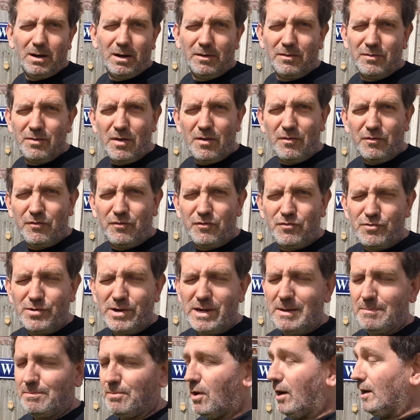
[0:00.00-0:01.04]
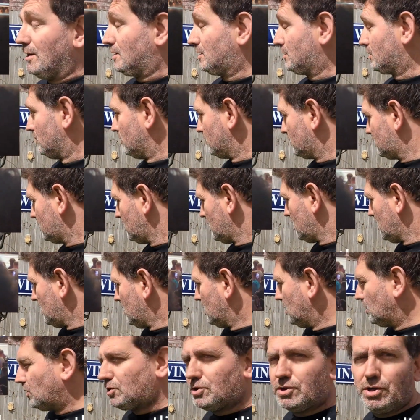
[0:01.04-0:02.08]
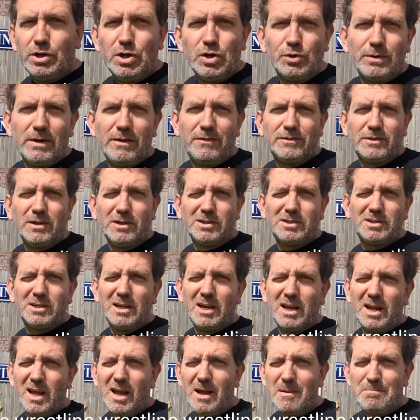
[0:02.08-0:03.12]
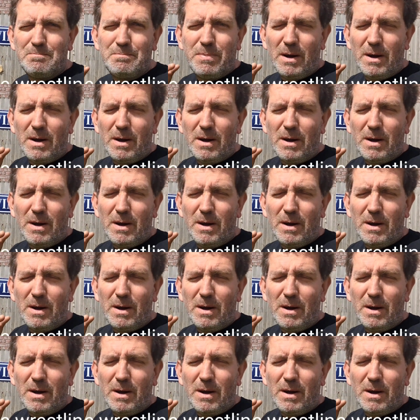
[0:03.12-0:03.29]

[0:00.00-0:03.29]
lot of 3 bicycles, 2 grifters, a